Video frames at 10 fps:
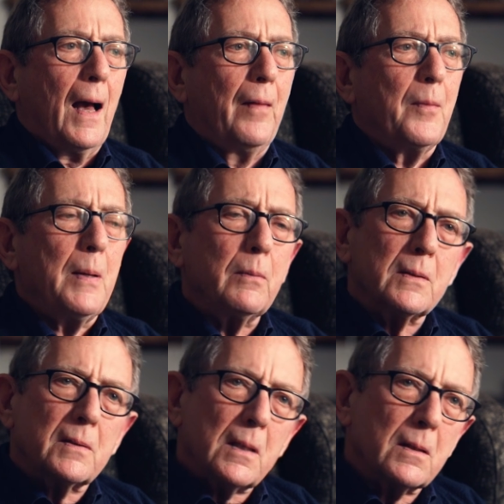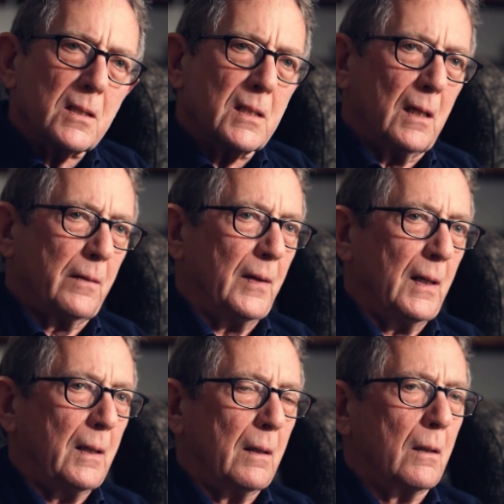And the people that did the
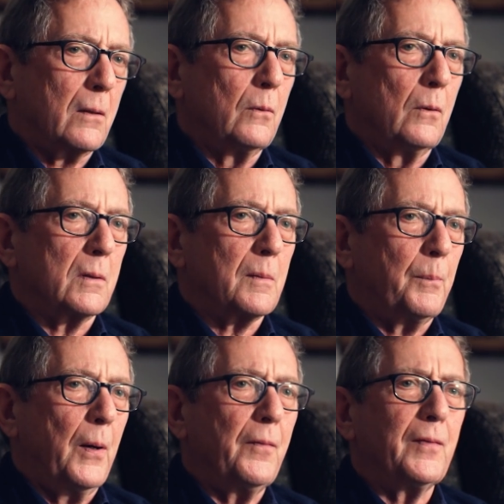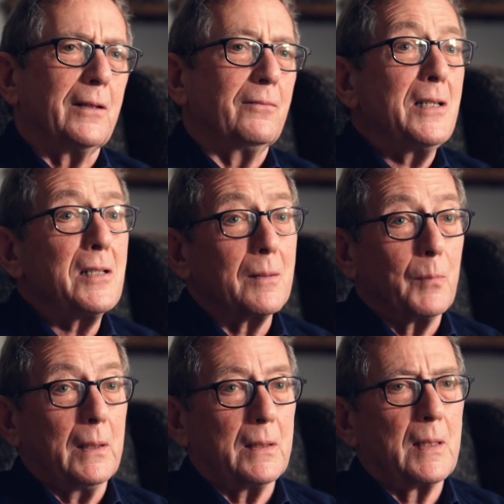survey thought perfectly
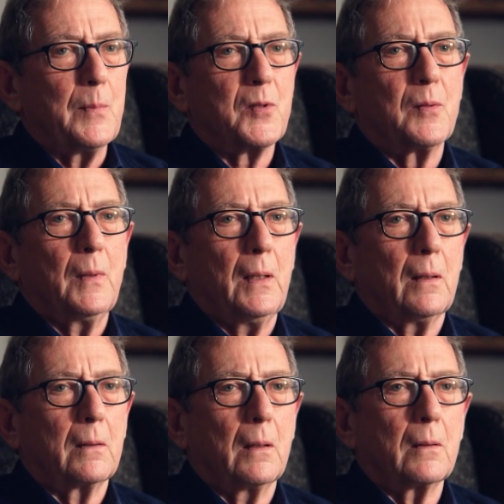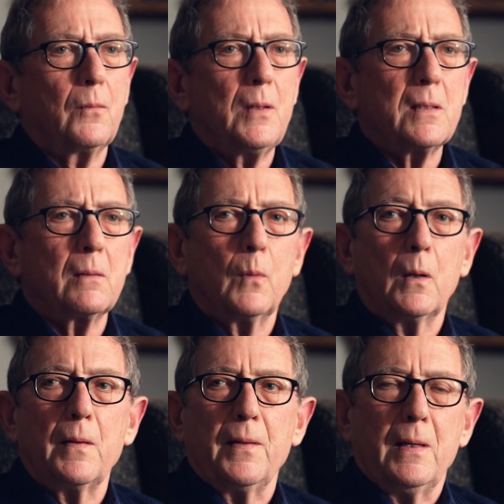reasonably, it seems to me, that the reason
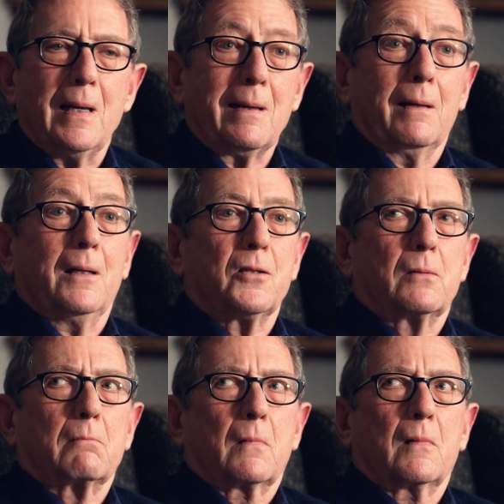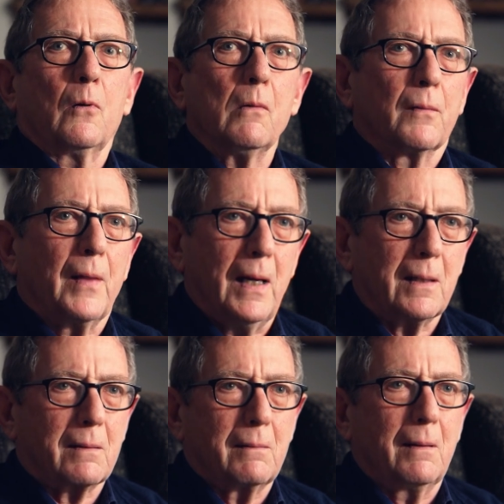why the English thought
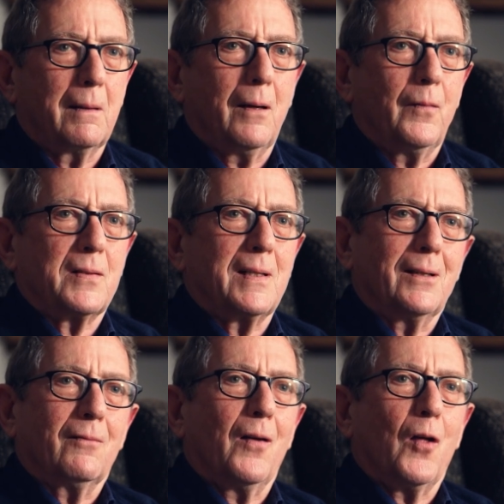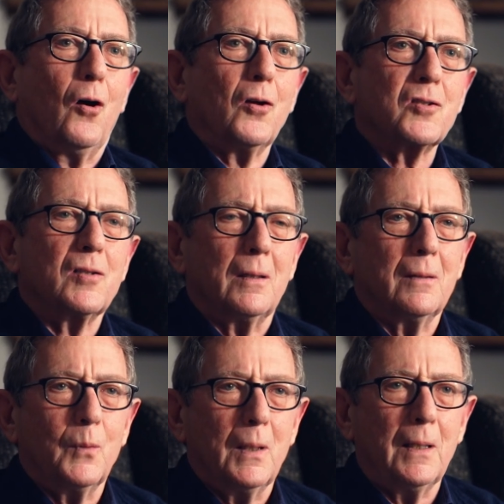that, obviously in a rather
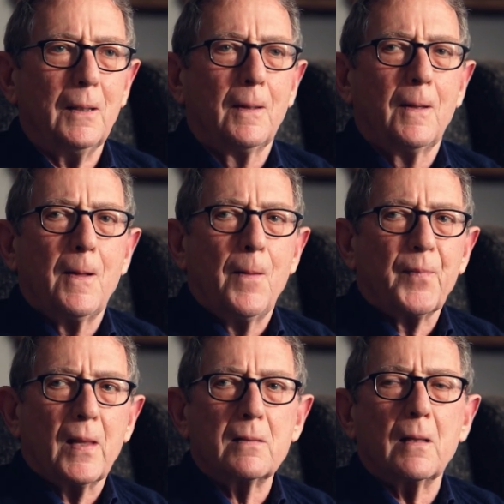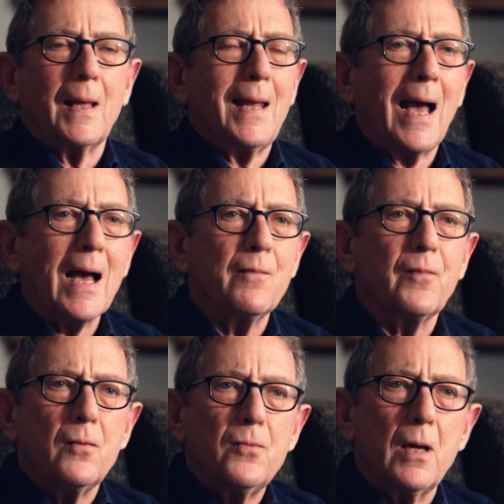hostile way, is that they
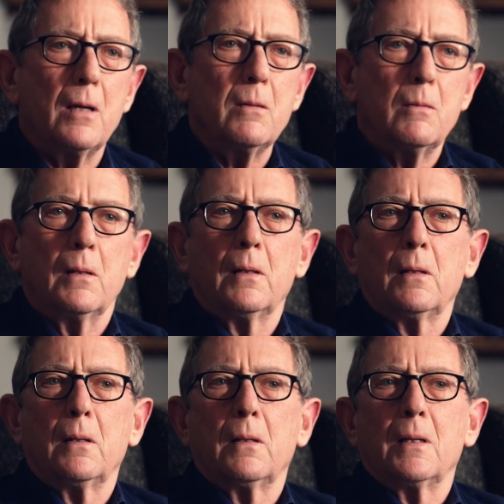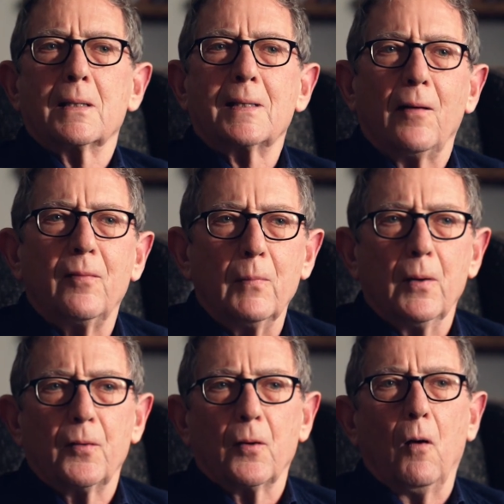have no
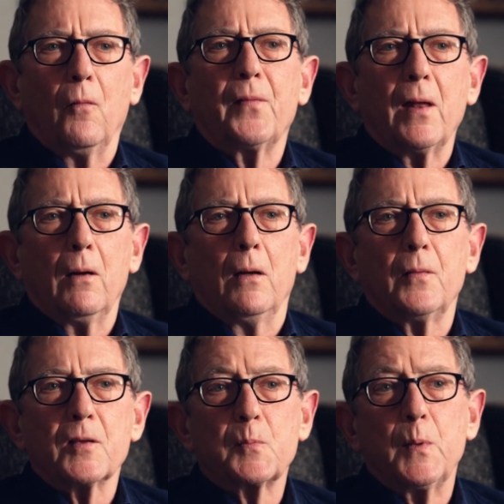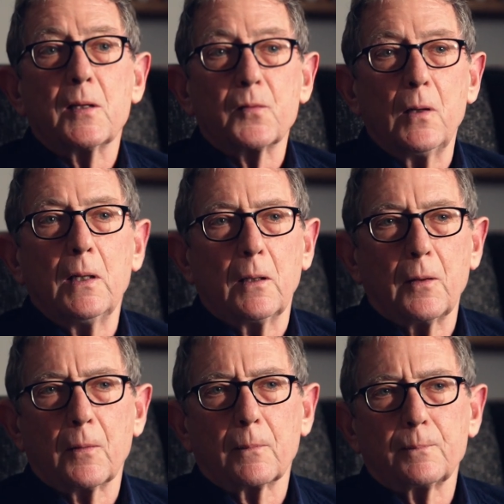government of their own that speaks for England.